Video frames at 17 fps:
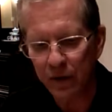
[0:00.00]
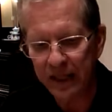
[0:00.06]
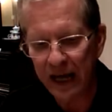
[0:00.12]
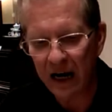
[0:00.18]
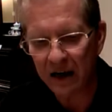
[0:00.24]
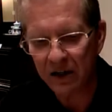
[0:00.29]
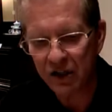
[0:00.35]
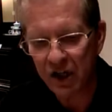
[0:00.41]

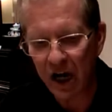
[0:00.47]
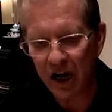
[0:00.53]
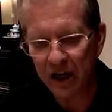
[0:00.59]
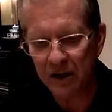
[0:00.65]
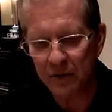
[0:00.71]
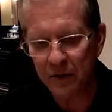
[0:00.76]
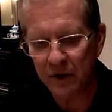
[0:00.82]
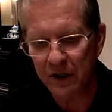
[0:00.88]
without
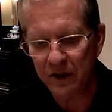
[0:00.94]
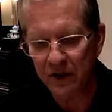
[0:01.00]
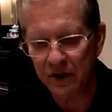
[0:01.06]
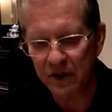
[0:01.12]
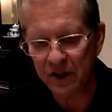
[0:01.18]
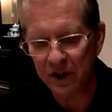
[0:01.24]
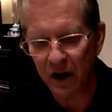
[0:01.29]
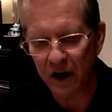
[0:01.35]
Shakyamuni's
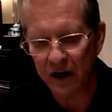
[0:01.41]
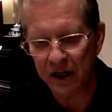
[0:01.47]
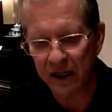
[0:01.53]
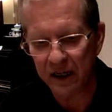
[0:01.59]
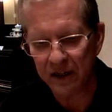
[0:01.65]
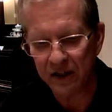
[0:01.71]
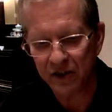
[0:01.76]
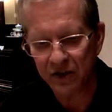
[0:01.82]

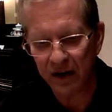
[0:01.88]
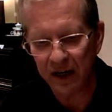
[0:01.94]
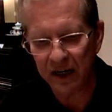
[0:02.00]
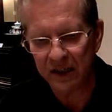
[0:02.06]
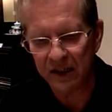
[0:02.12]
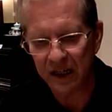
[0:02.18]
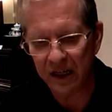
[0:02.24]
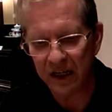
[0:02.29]
discarding his
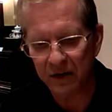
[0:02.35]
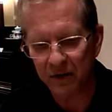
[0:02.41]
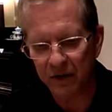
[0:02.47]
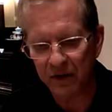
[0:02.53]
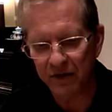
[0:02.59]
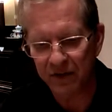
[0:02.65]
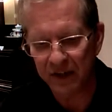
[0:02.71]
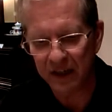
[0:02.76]
transient
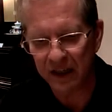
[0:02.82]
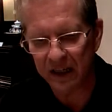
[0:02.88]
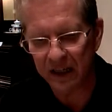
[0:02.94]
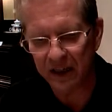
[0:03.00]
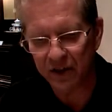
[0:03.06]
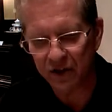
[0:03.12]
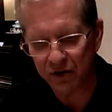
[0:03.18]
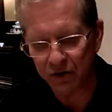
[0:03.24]
and
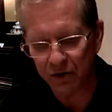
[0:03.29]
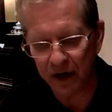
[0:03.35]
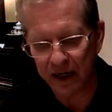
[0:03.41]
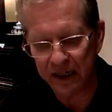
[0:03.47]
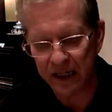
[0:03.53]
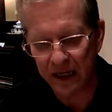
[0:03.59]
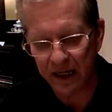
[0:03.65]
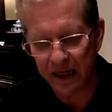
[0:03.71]
revealing his true
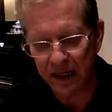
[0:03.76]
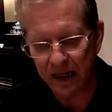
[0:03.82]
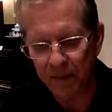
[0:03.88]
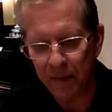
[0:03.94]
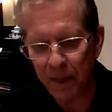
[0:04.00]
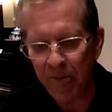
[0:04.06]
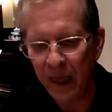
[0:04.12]
identity.